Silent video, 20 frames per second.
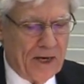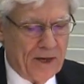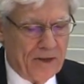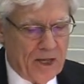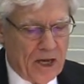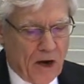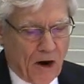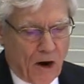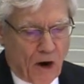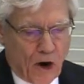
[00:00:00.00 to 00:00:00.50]
in
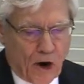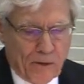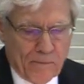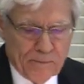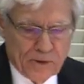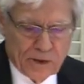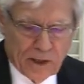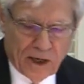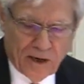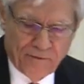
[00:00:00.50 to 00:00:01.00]
the
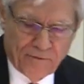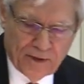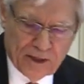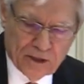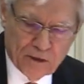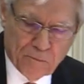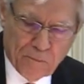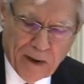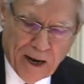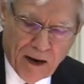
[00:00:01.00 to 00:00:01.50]
arms of
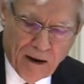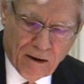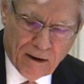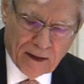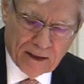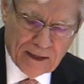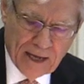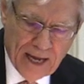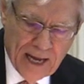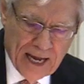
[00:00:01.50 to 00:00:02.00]
its
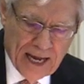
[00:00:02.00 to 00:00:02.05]
parent.